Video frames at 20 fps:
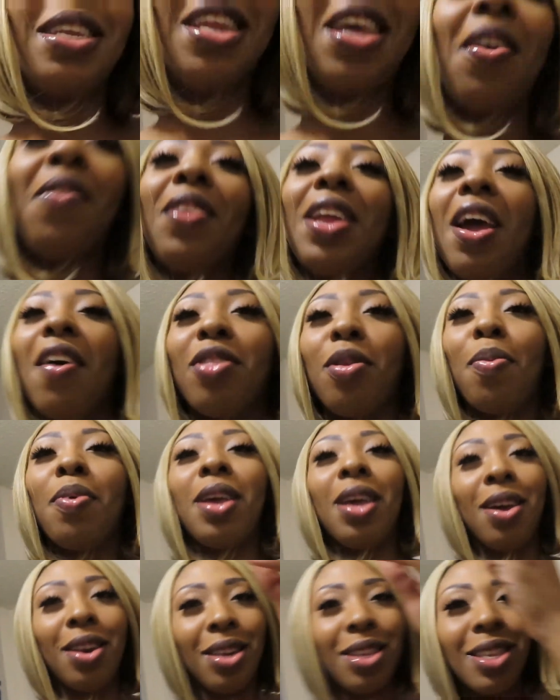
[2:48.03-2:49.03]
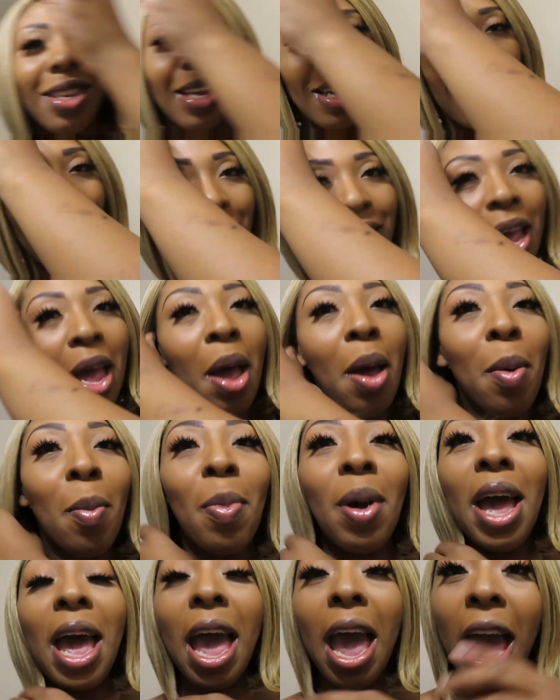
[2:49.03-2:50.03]
to definitely have to pee on the stick.
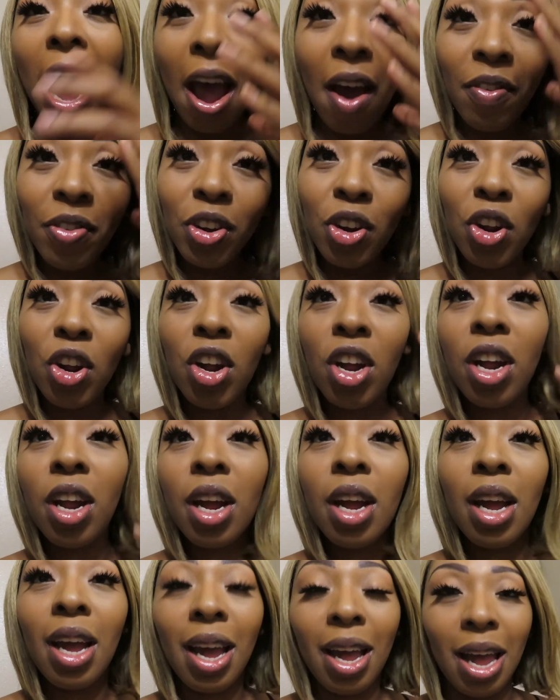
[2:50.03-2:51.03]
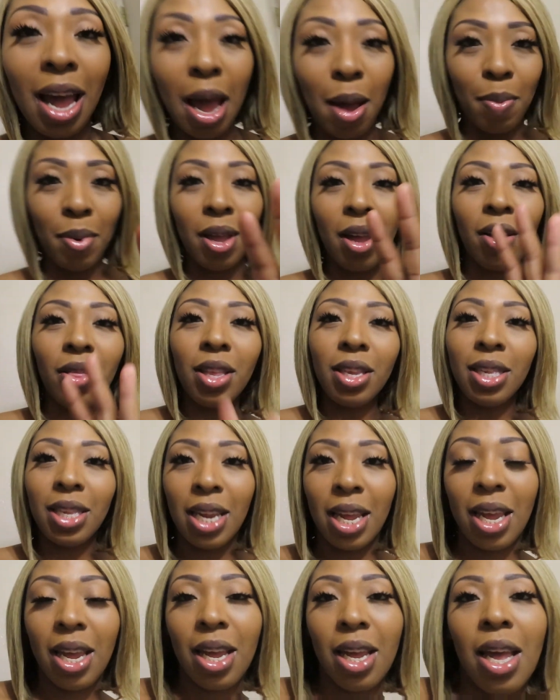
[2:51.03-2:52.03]
But after I pee on the
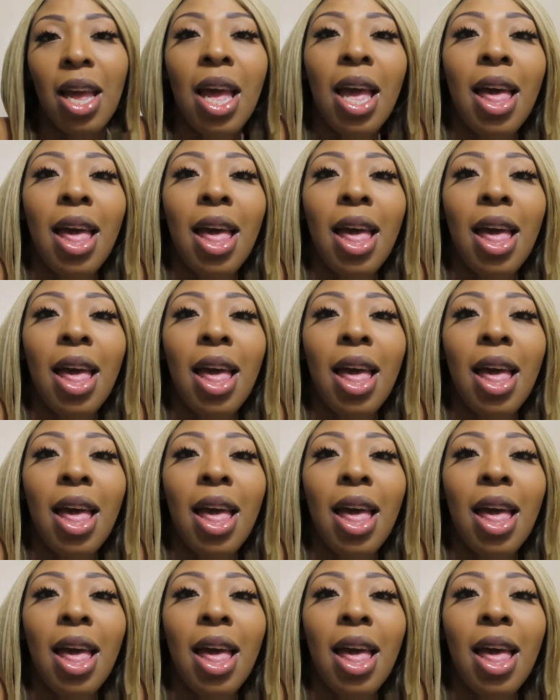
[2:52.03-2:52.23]
stick.